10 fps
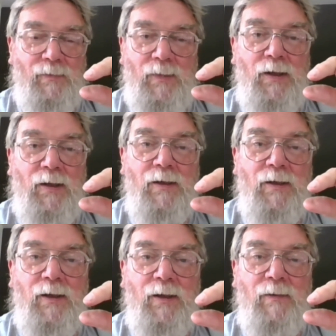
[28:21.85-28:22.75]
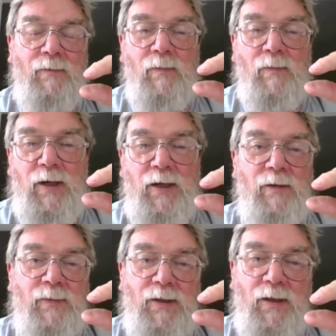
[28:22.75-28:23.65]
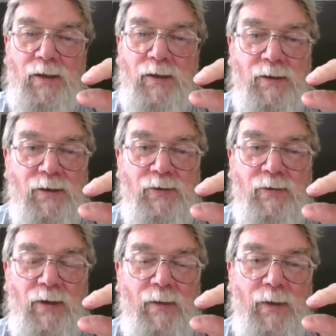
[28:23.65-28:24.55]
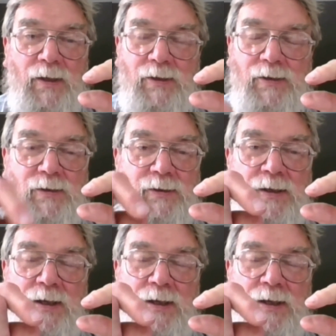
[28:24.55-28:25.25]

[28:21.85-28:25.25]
in the medium to light industrial applications.